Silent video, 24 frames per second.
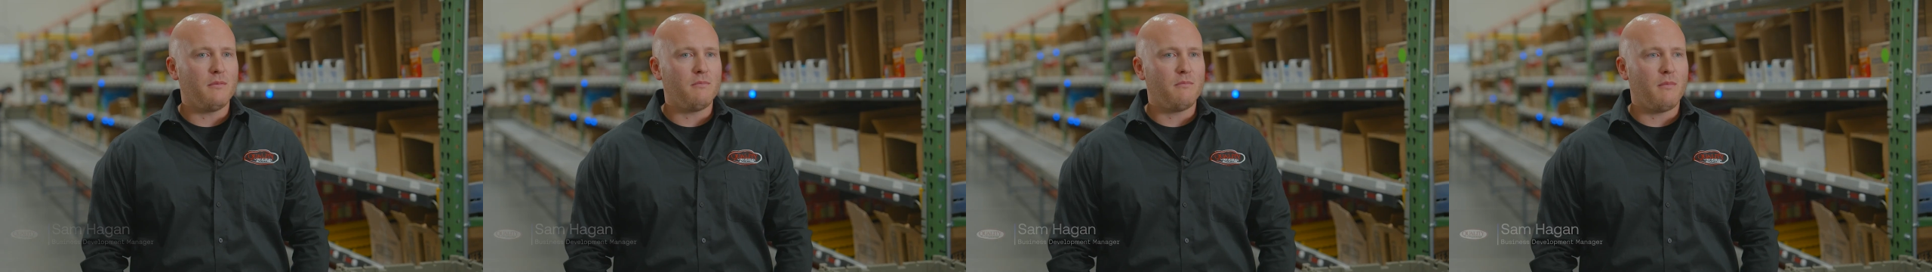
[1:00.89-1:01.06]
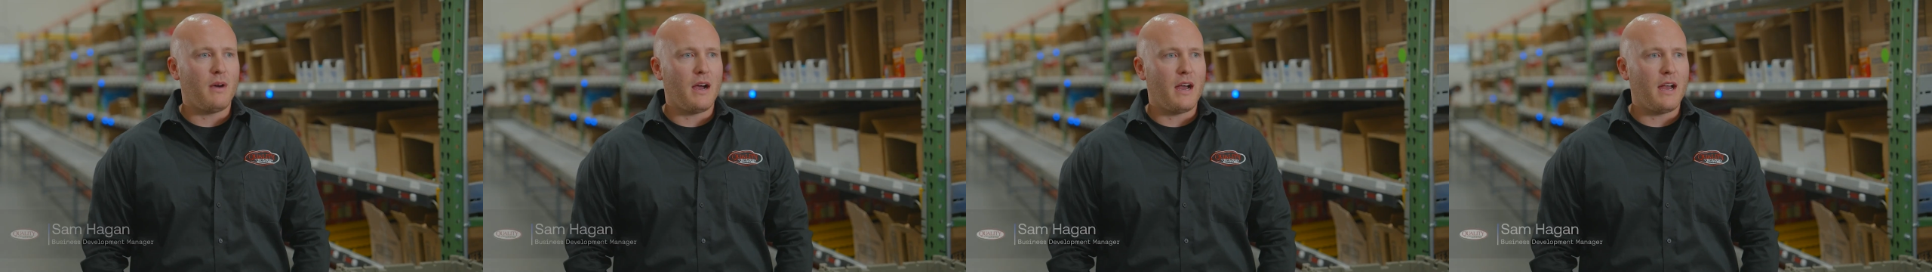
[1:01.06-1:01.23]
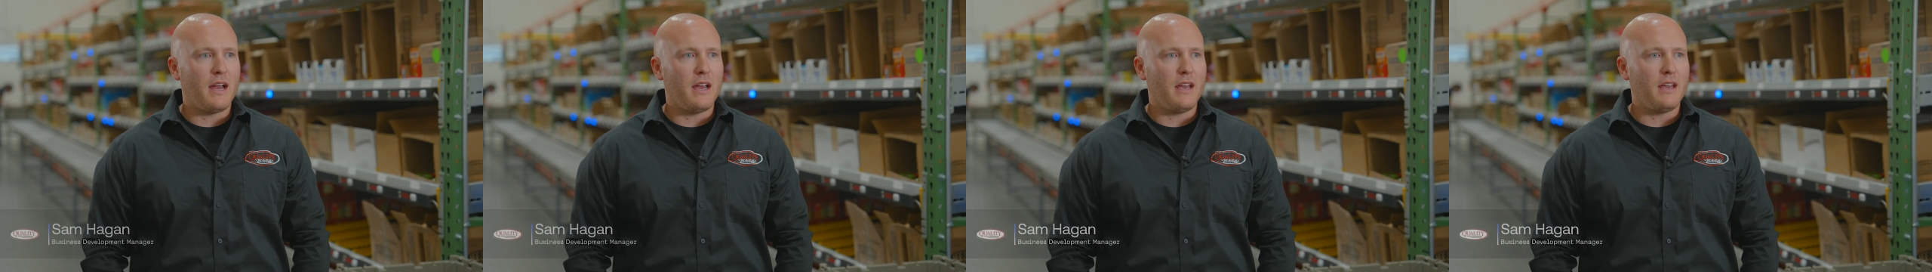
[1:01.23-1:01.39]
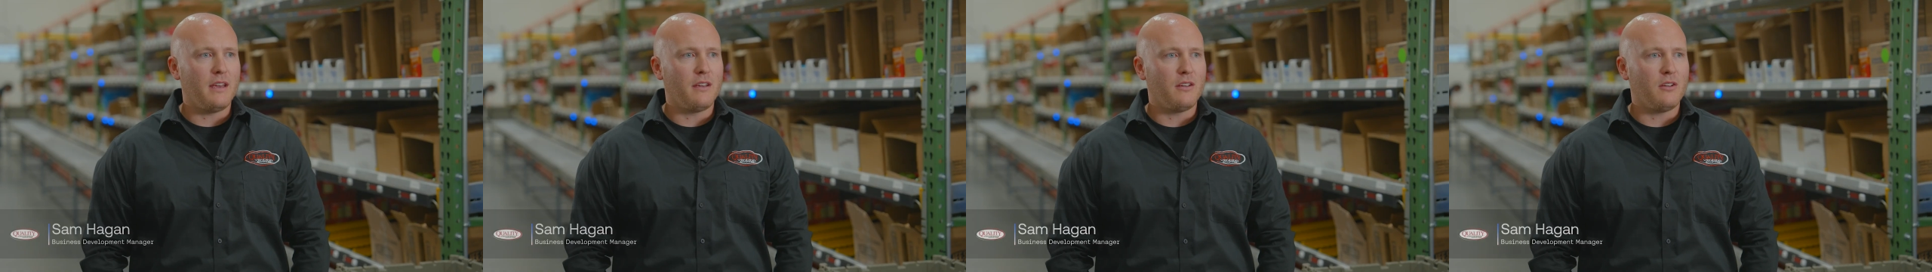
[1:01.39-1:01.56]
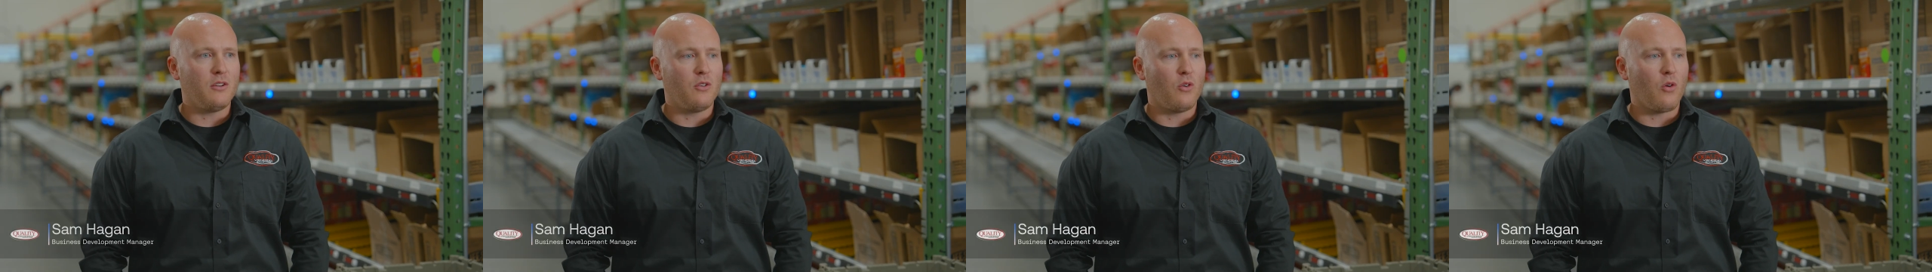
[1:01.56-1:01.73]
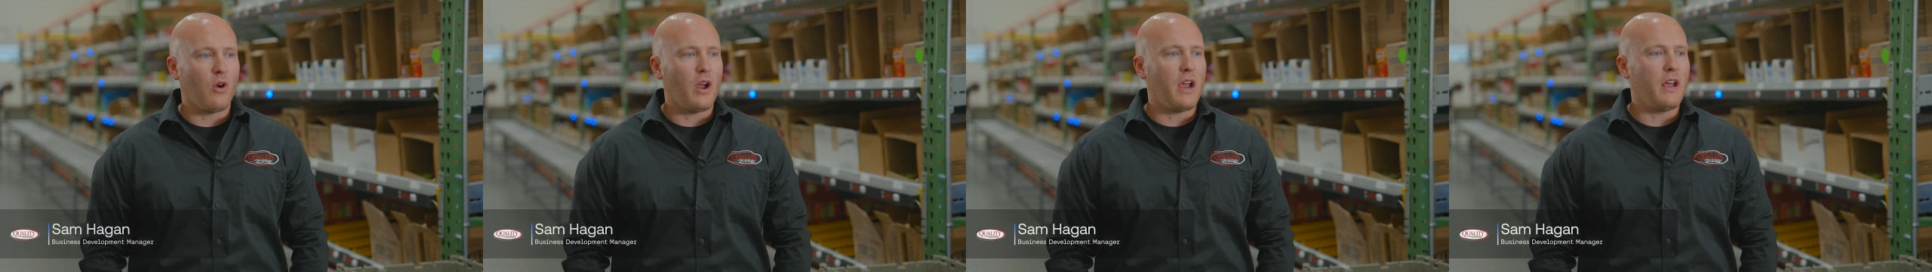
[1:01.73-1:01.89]
My
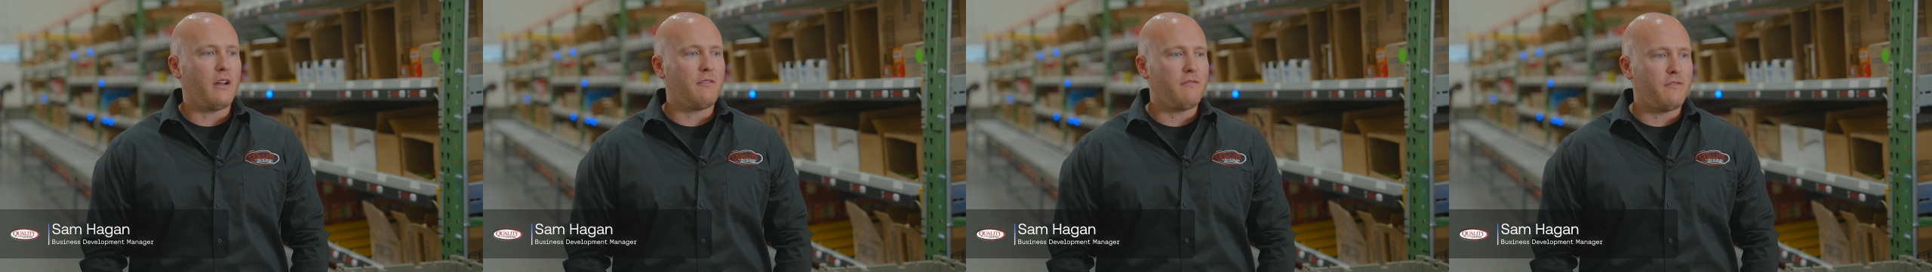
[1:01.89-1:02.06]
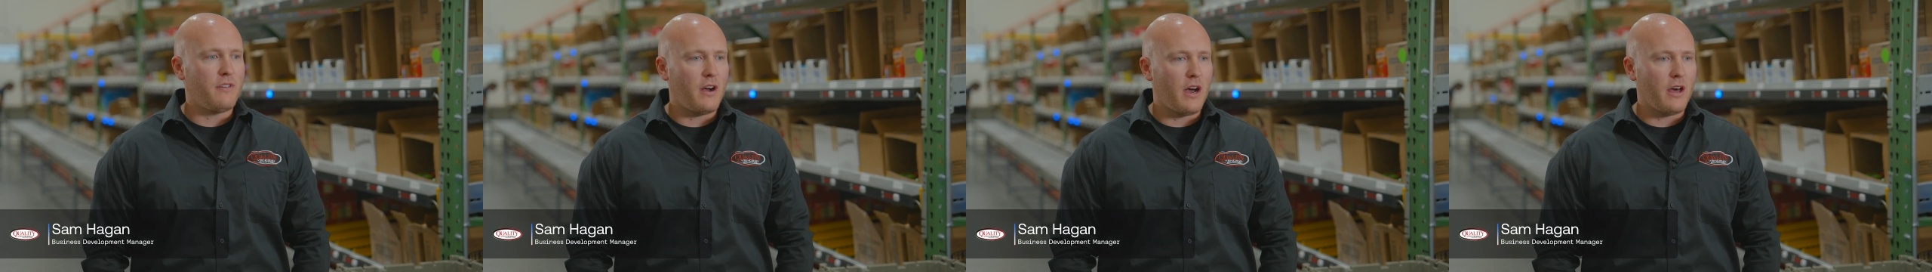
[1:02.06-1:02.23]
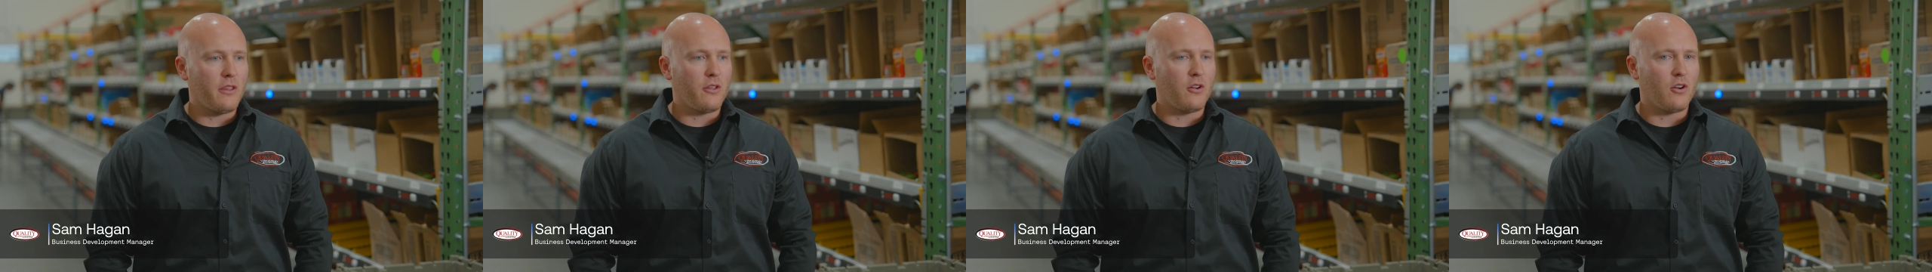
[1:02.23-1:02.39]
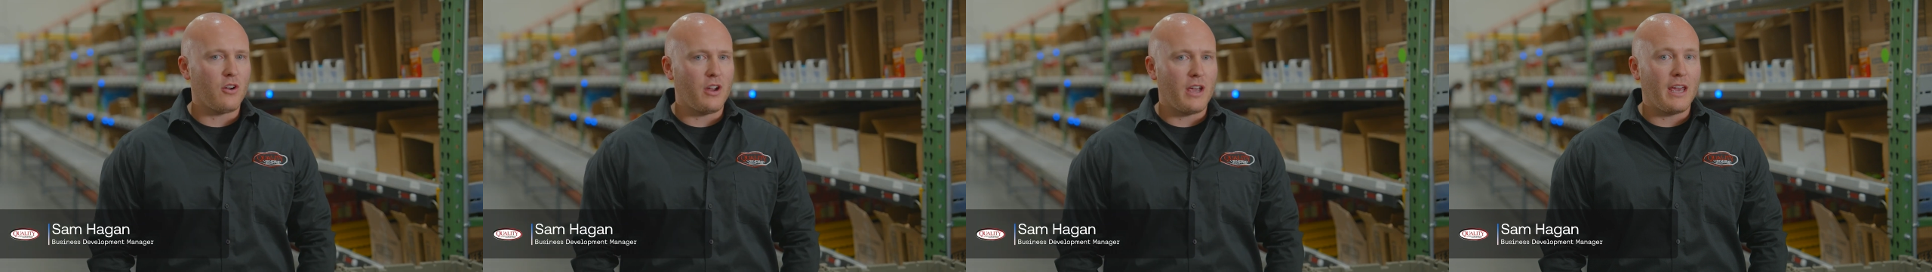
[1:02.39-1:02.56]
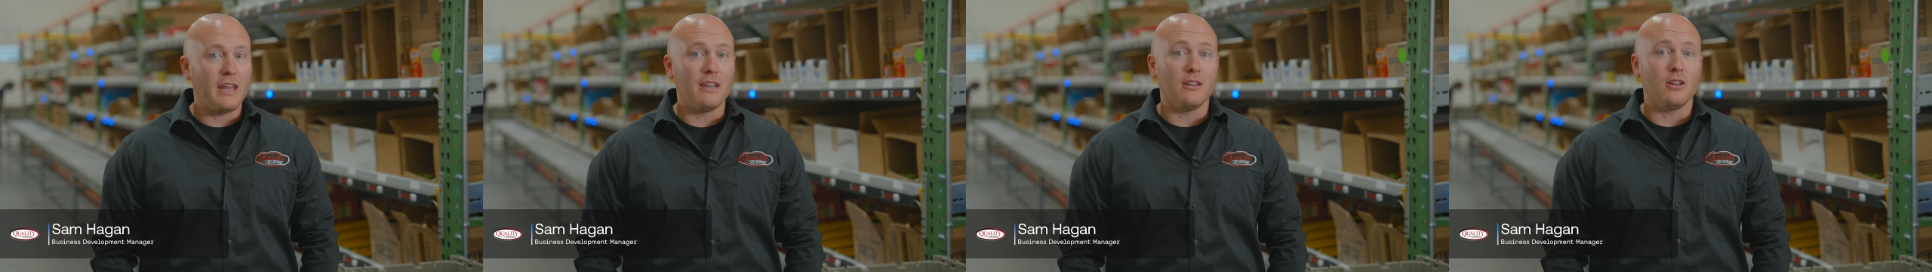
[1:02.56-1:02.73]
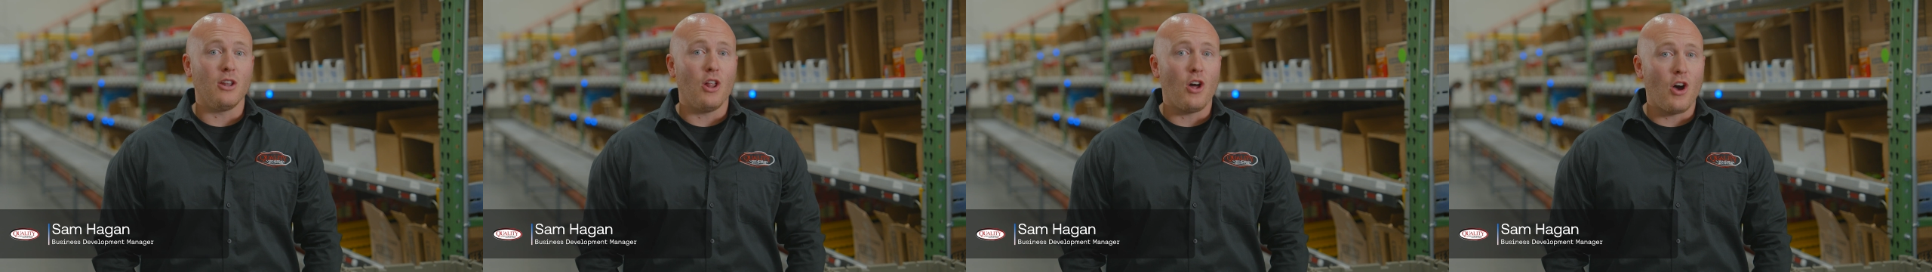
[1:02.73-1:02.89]

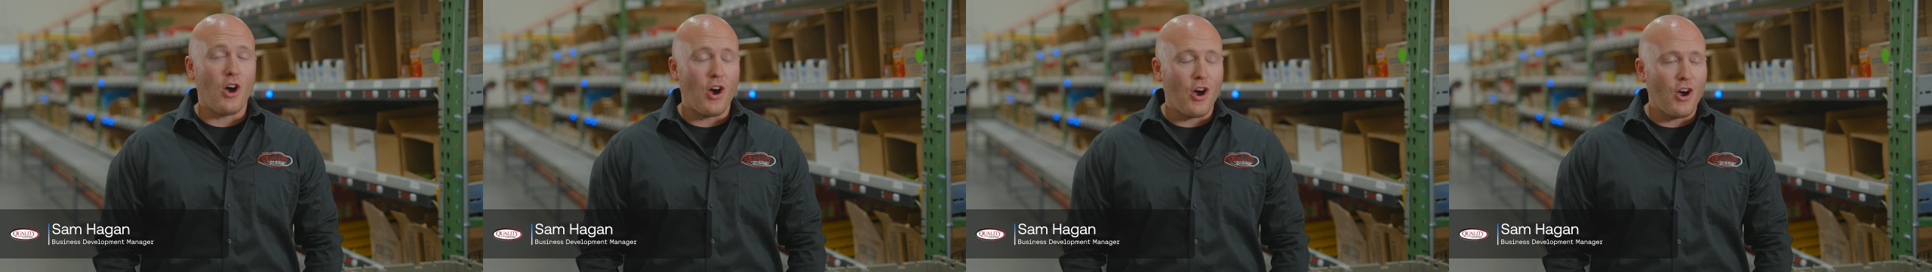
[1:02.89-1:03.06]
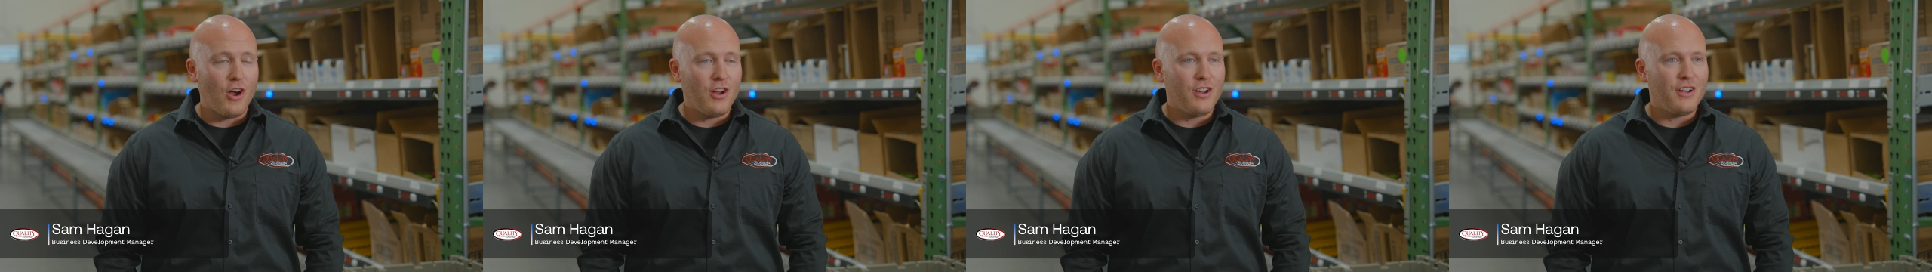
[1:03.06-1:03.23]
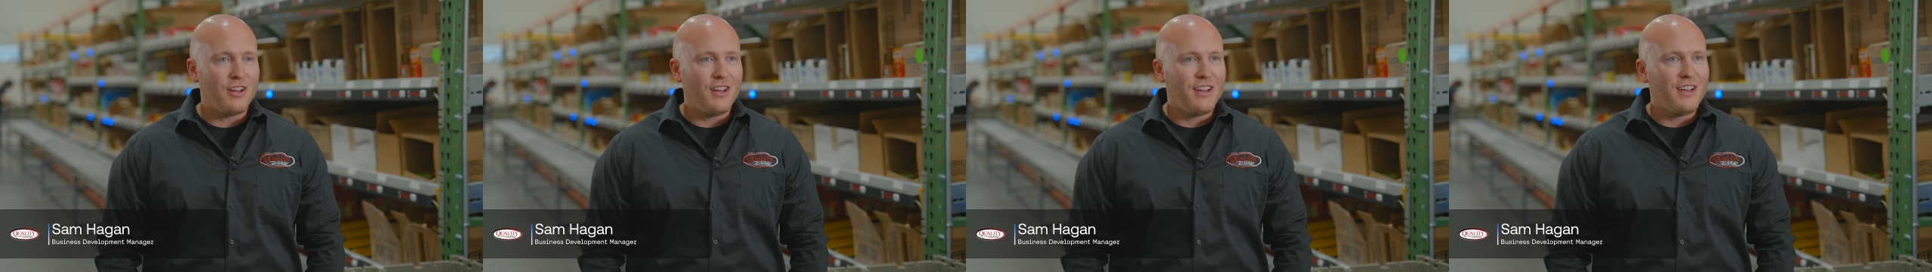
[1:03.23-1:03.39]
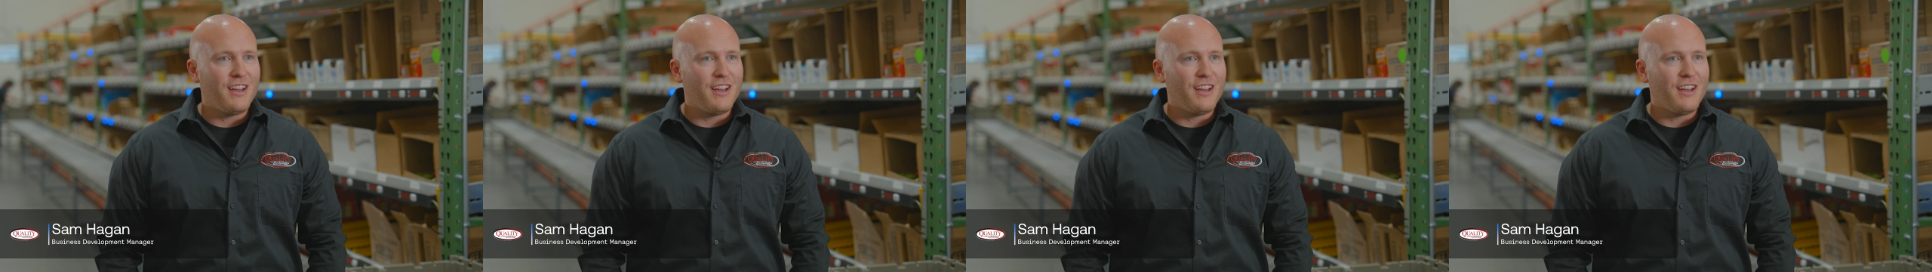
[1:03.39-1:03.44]
grandfather-in-law,